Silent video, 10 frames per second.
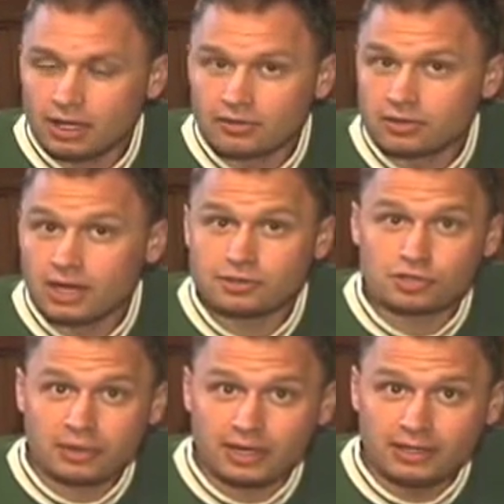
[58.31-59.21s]
They're not
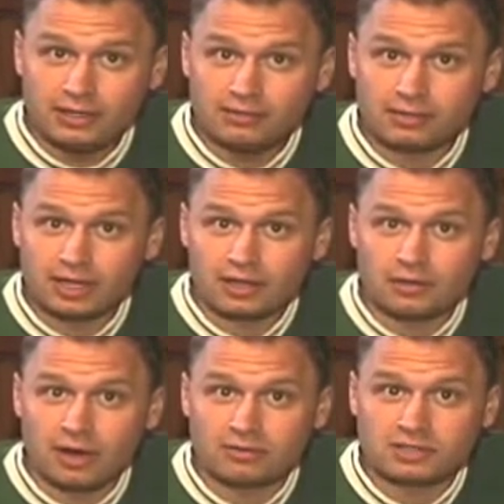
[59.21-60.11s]
shredded like
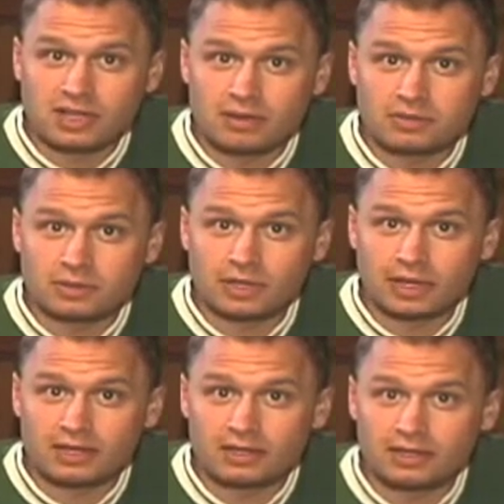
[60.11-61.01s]
you oftentimes would
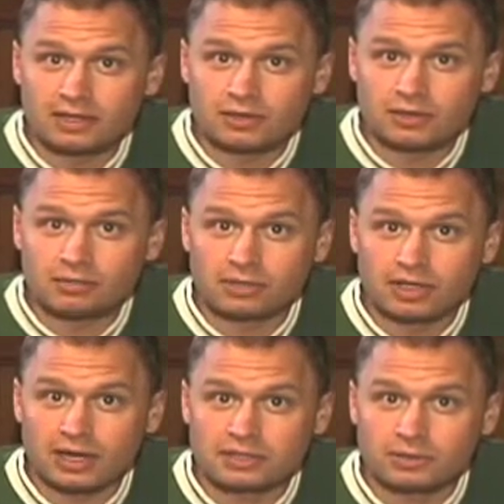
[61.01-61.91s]
like in your green bean
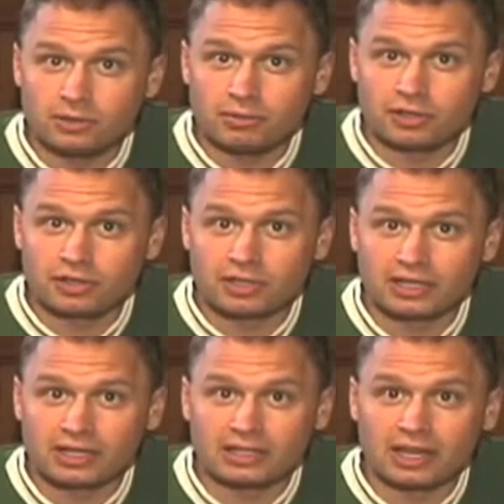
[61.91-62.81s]
casserole, but you're going
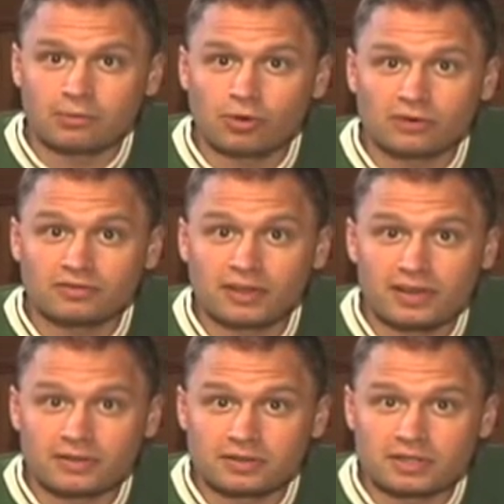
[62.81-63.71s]
to get a lot more
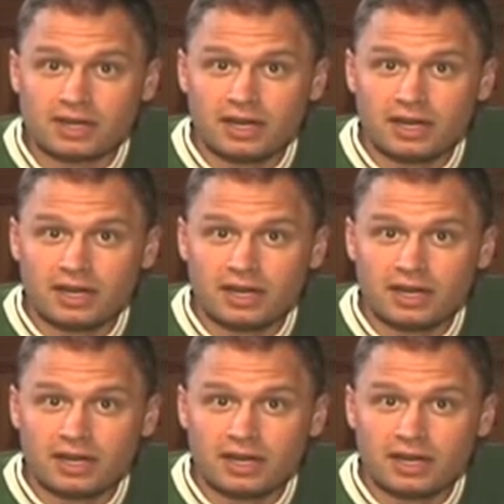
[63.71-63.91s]
flavors